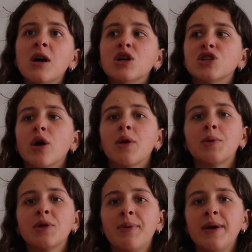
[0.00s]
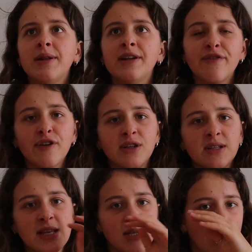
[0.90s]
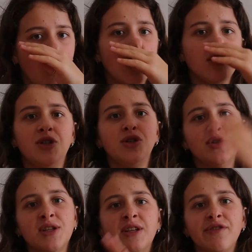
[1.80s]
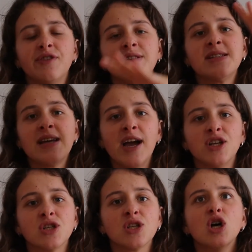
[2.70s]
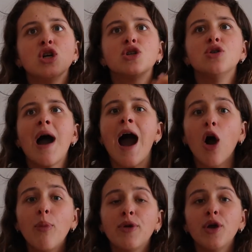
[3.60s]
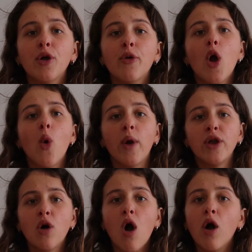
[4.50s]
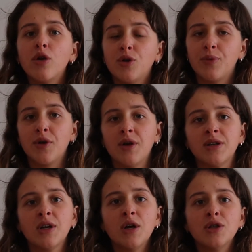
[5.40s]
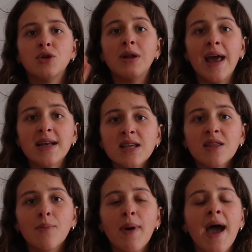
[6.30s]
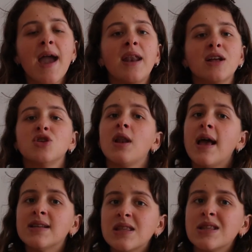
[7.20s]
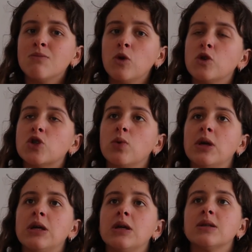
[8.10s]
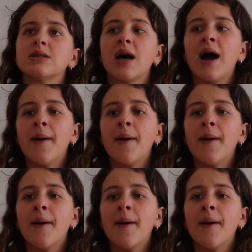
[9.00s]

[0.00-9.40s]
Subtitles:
So it would be different essential oils you use in different stages to help you when you are on your period, to lessen the pain and to lessen the mood swings.